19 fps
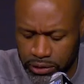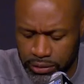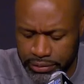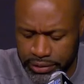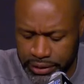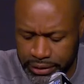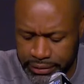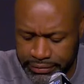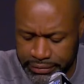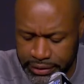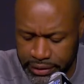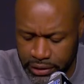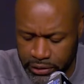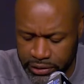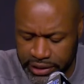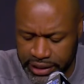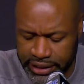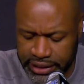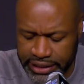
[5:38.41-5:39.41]
them to, you
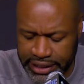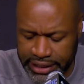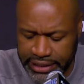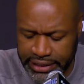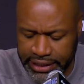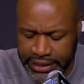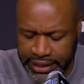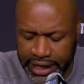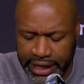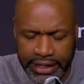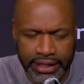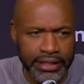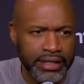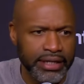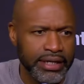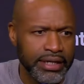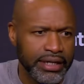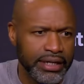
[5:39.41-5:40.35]
know, 16 tonight,